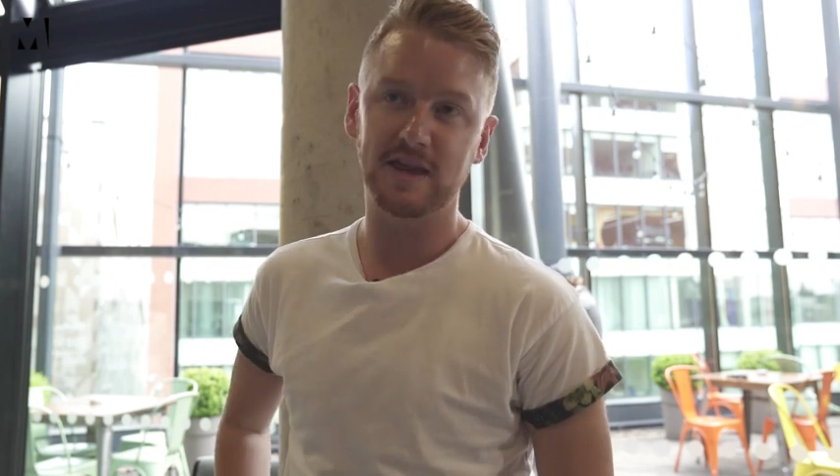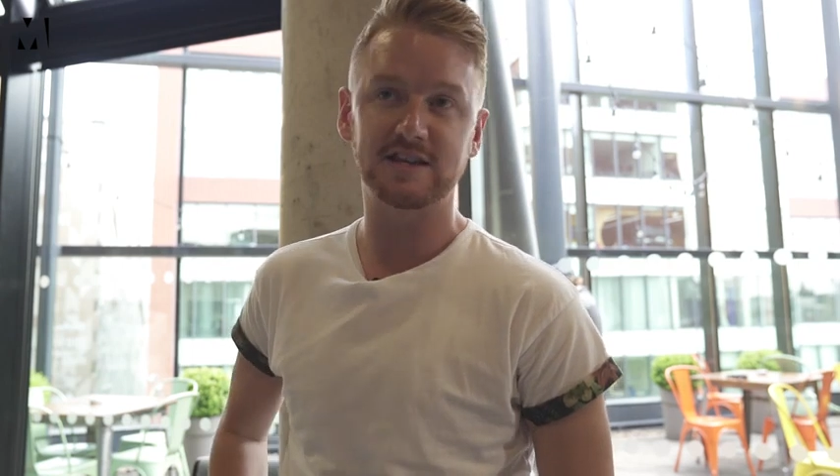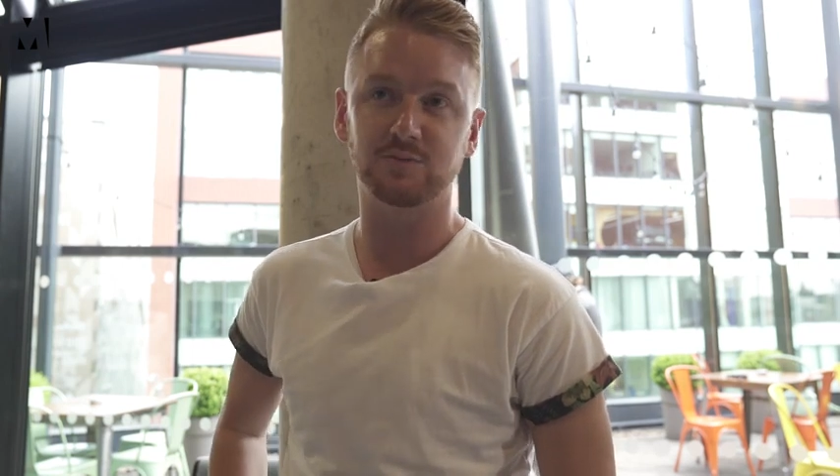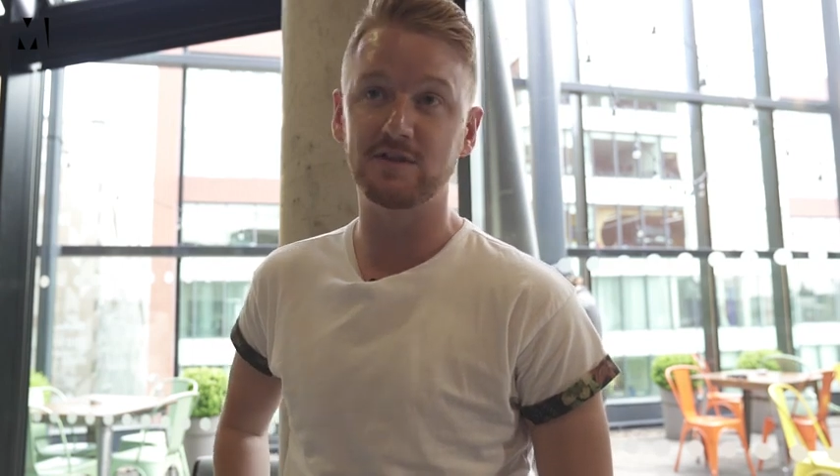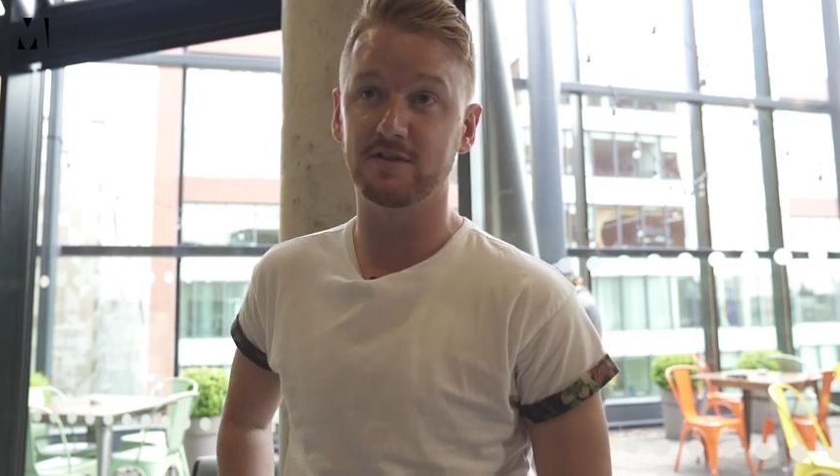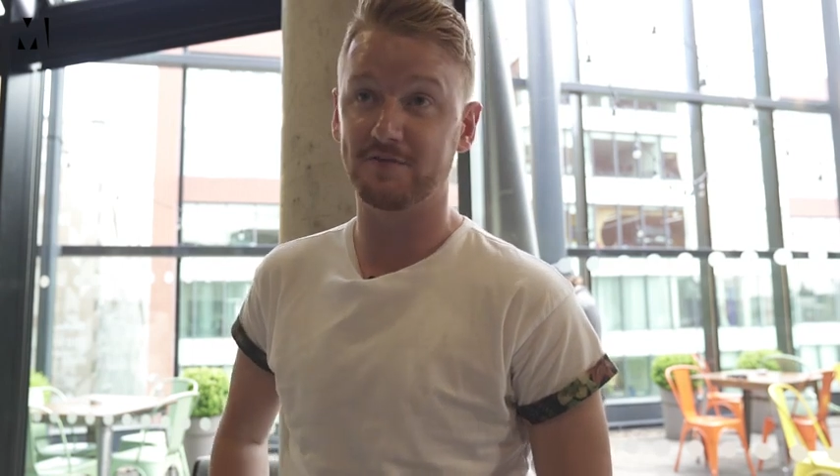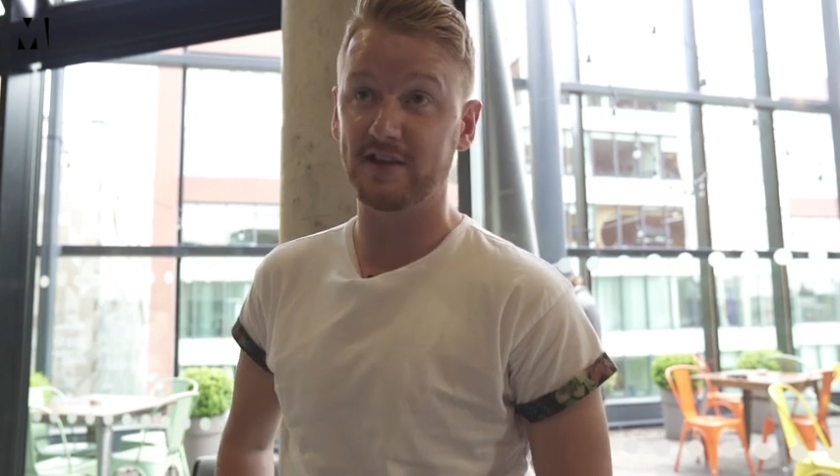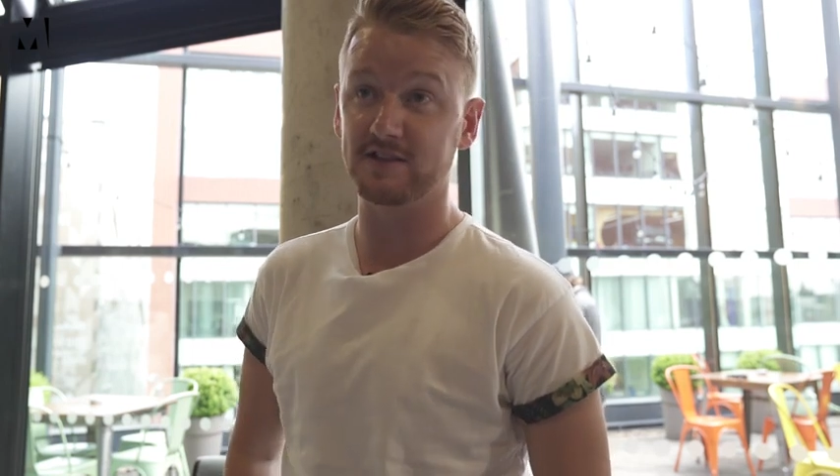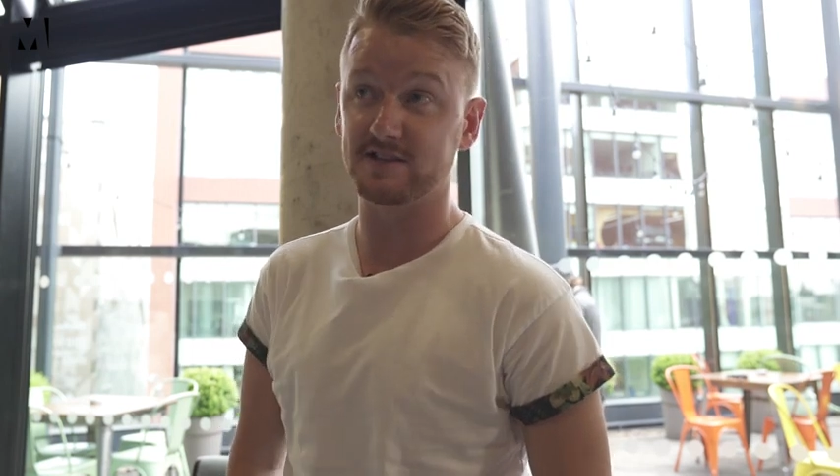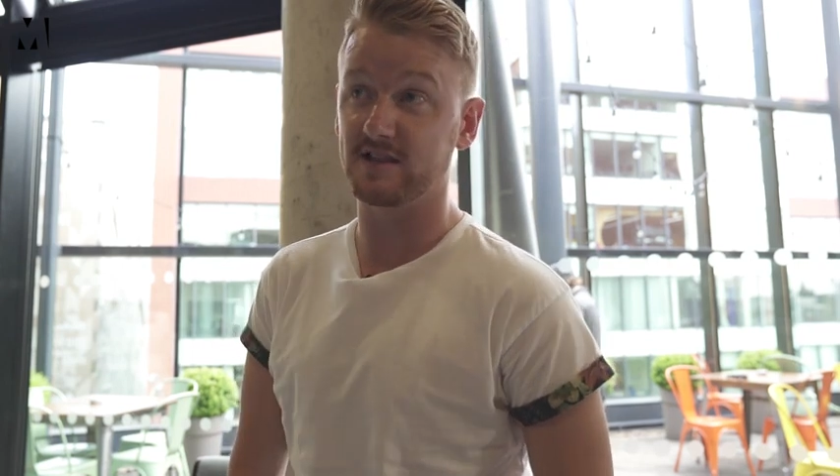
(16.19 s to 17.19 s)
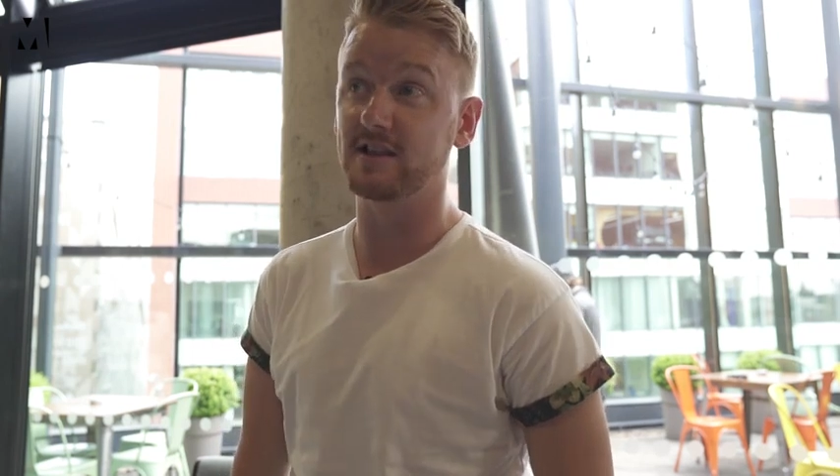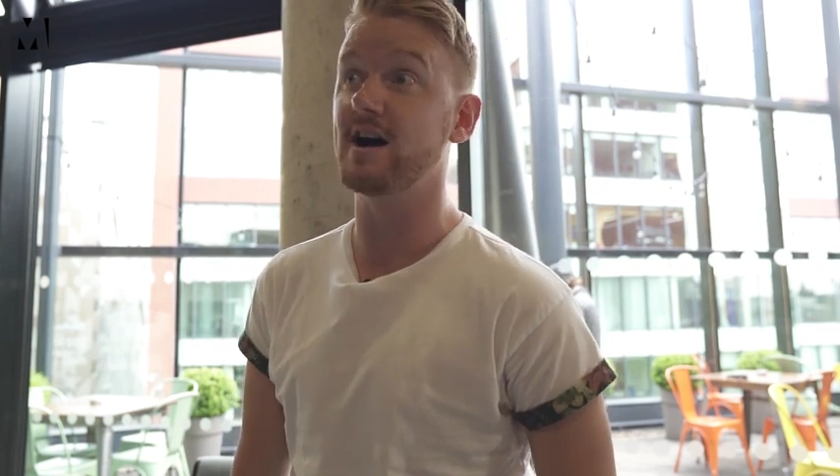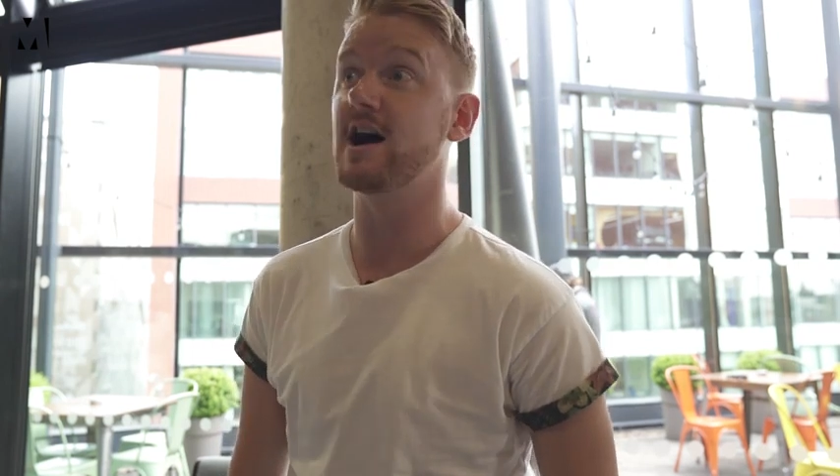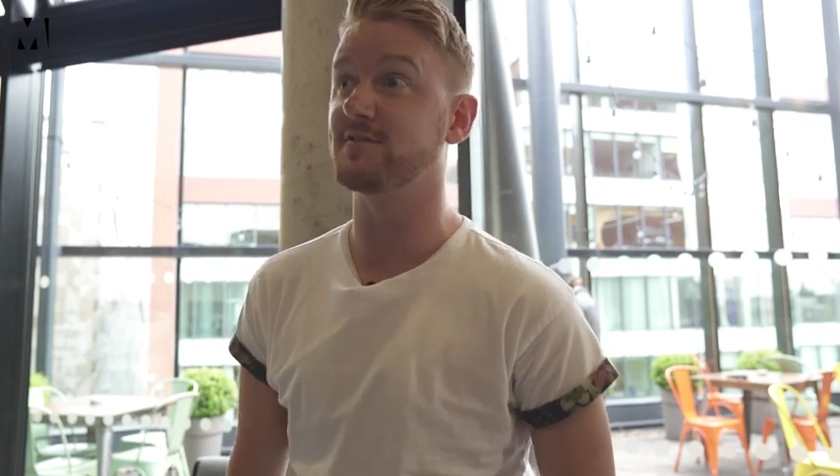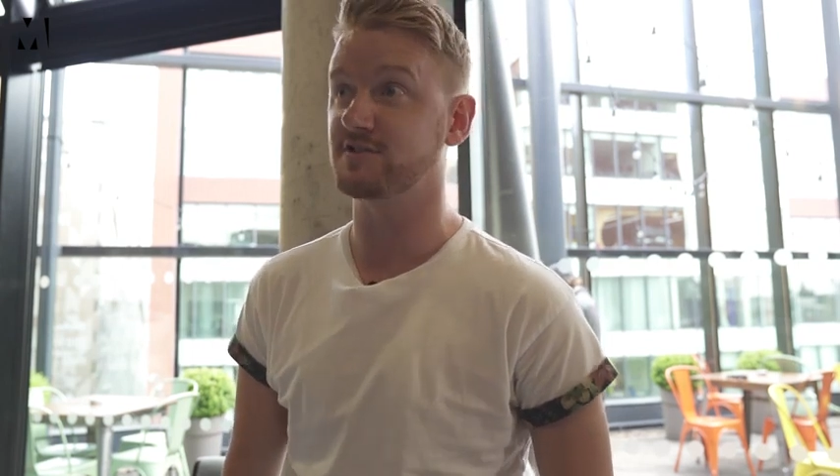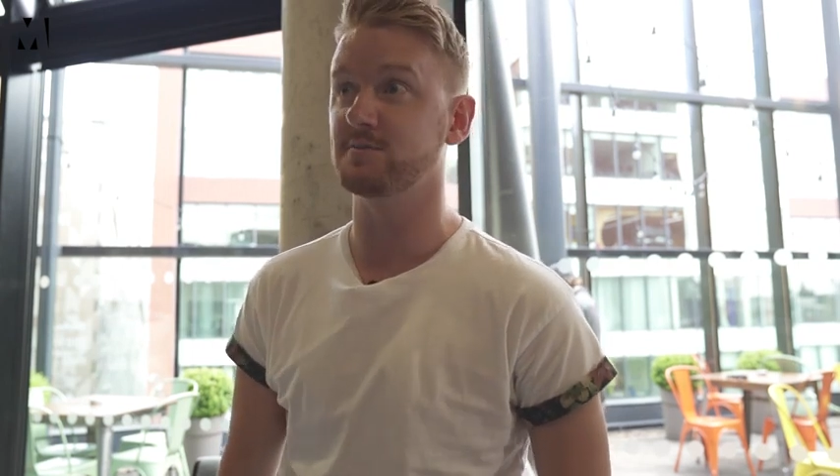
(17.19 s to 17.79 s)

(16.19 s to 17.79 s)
he gets wind that Phelan's still alive